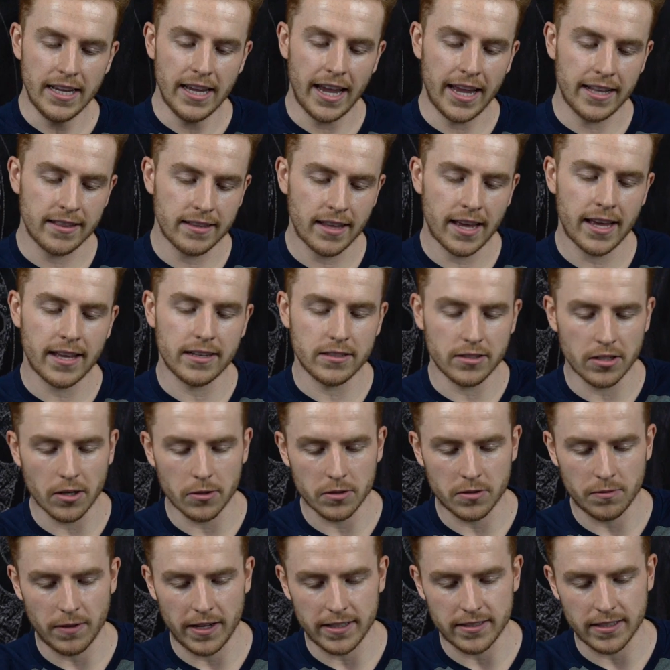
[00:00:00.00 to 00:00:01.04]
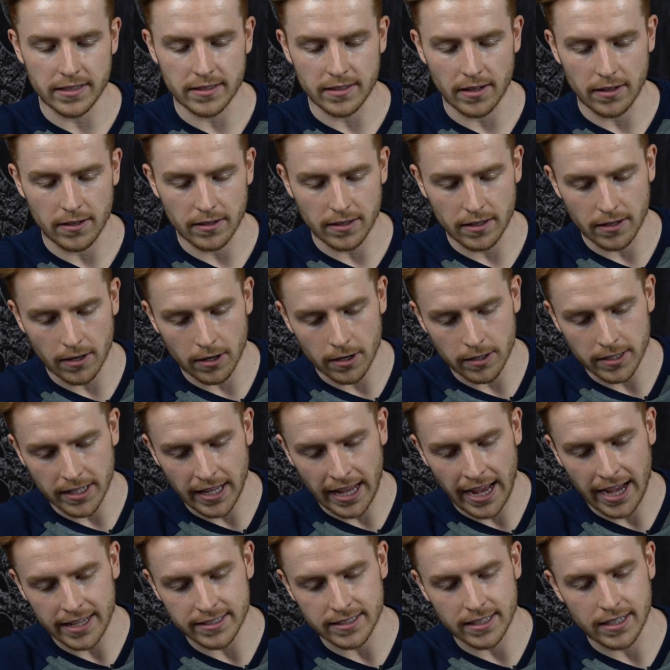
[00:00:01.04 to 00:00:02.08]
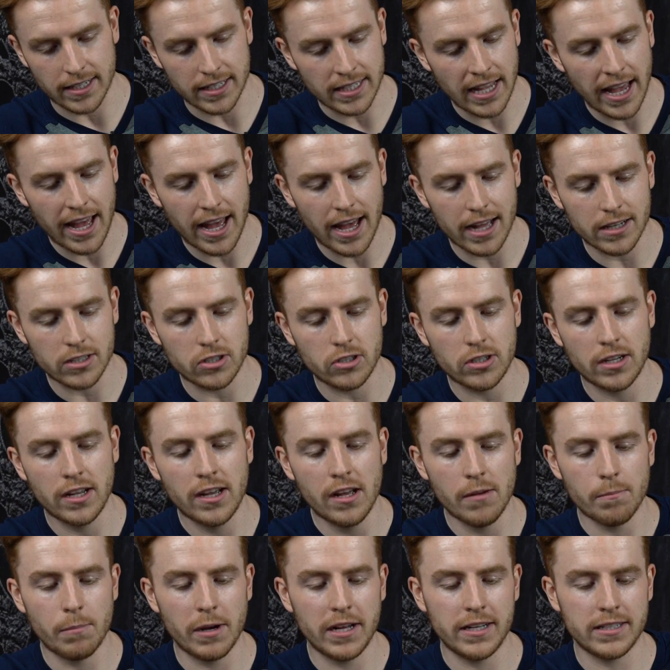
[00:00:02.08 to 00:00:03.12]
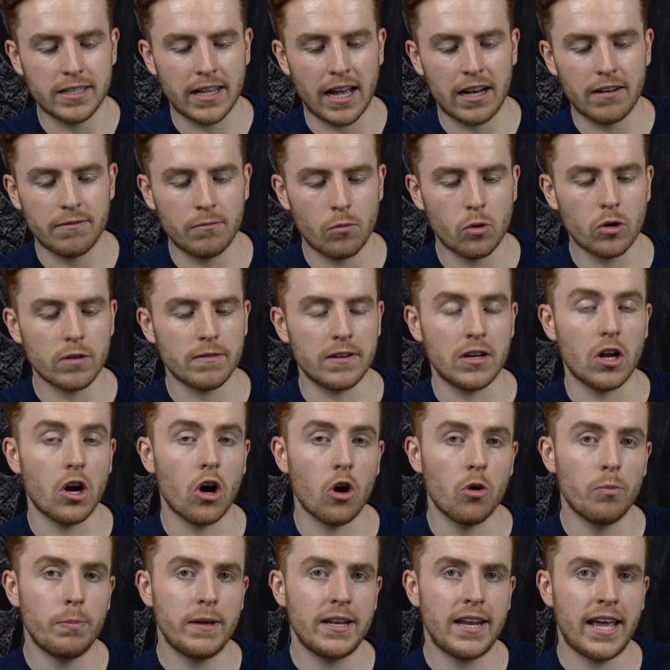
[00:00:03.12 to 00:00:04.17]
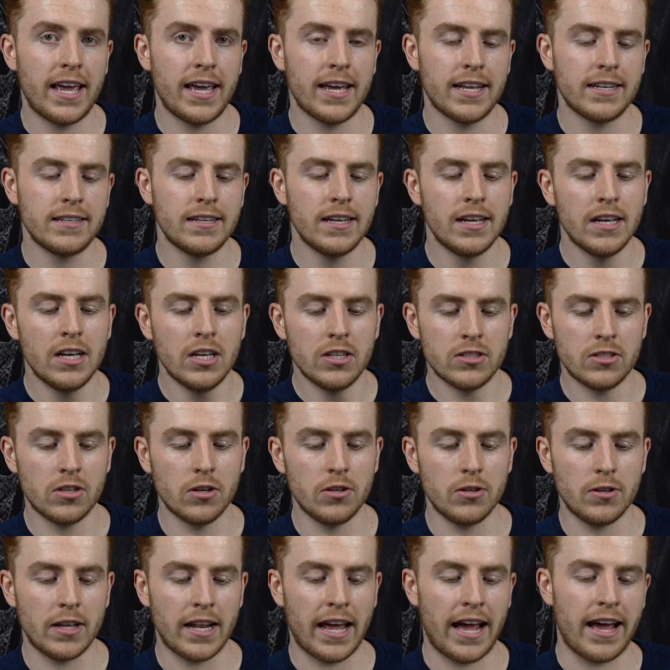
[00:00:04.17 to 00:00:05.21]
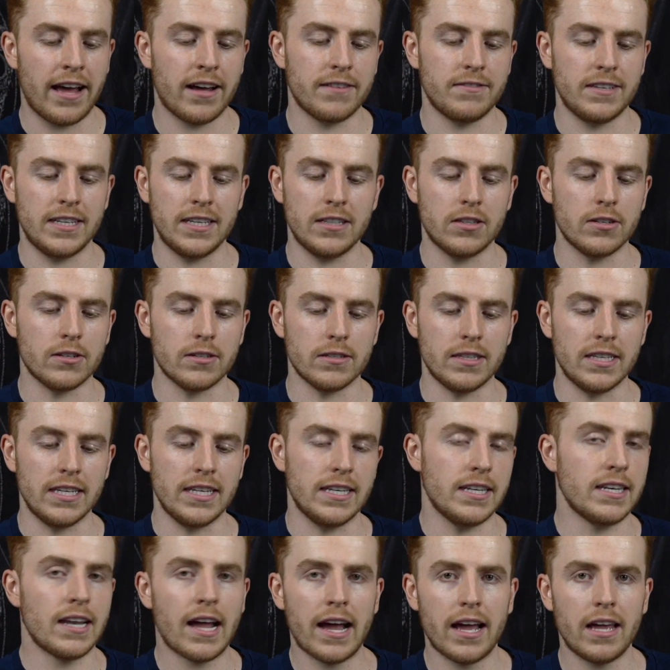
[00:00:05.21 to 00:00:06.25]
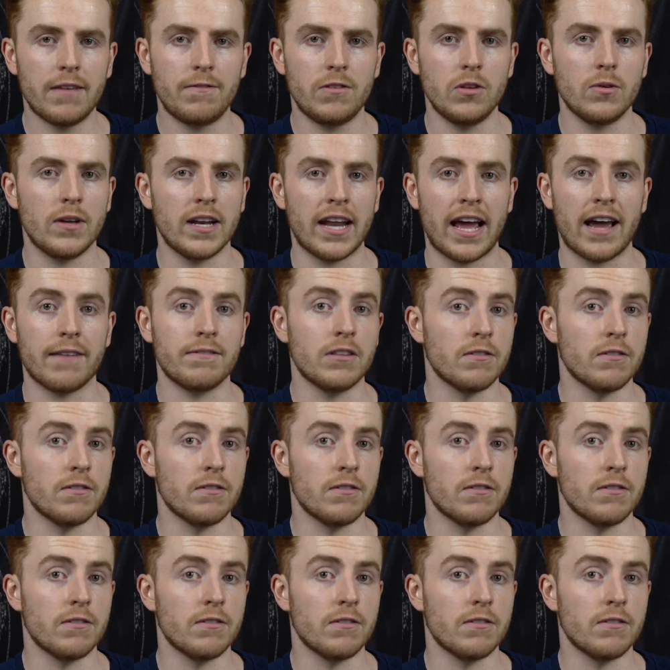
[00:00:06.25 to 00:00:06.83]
And then Ghostface already has it attached, but it's kind of more of an open hand, so you can have either the knife, you can have